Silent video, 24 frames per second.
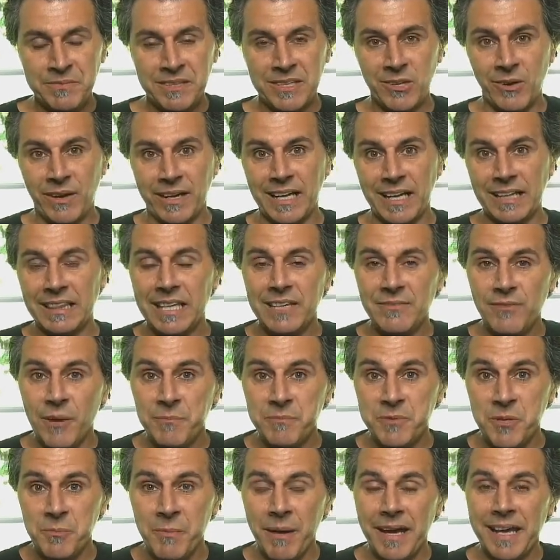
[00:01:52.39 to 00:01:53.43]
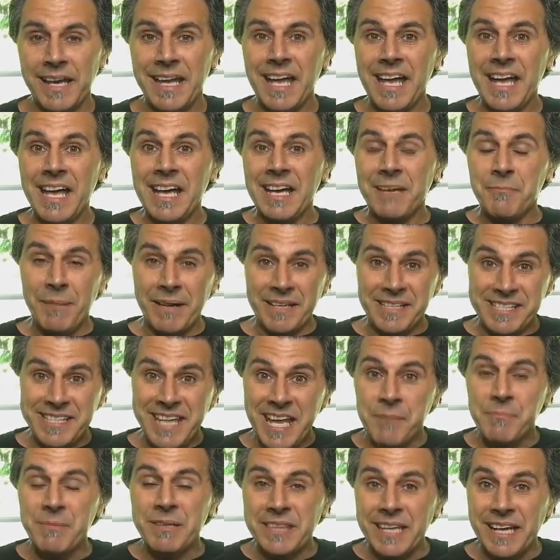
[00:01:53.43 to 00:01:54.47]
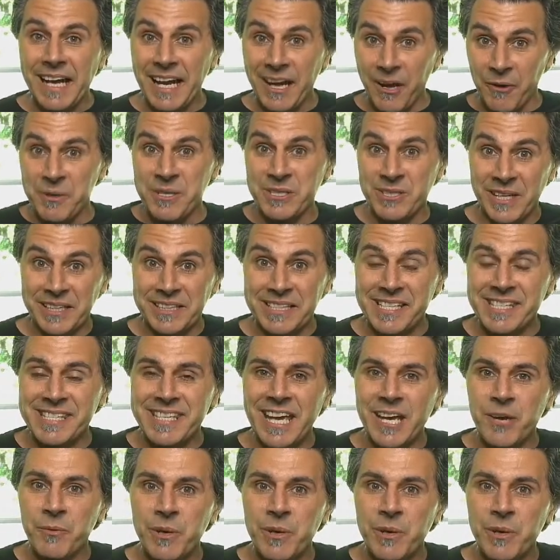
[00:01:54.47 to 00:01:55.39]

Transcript: I got to live up to my statement that I always like to say,